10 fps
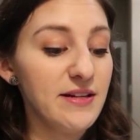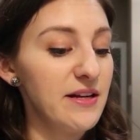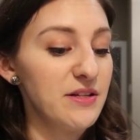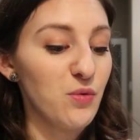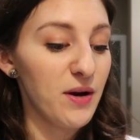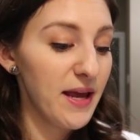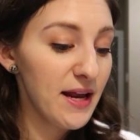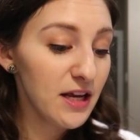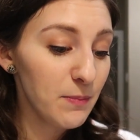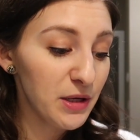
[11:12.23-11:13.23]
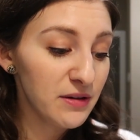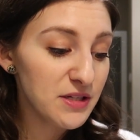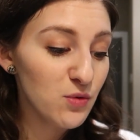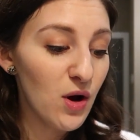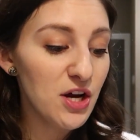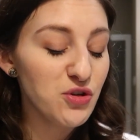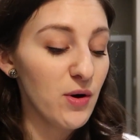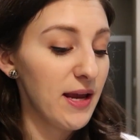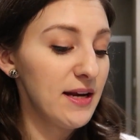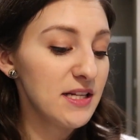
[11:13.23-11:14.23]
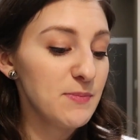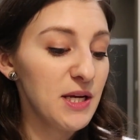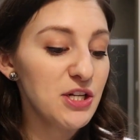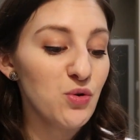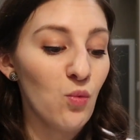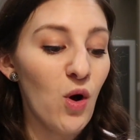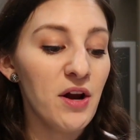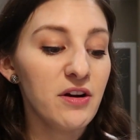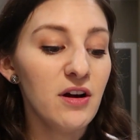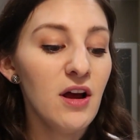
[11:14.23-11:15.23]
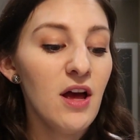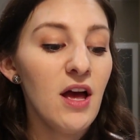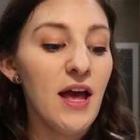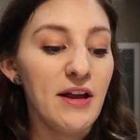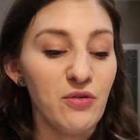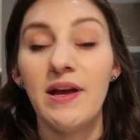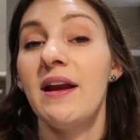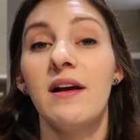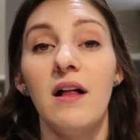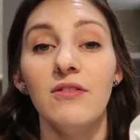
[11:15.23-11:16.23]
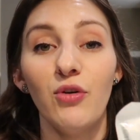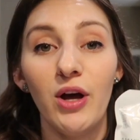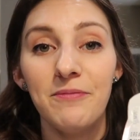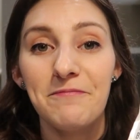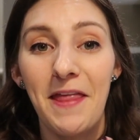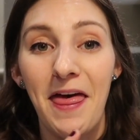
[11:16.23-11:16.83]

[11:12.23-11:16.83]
It is organic butternut squash, organic spinach, water, and organic olive oil.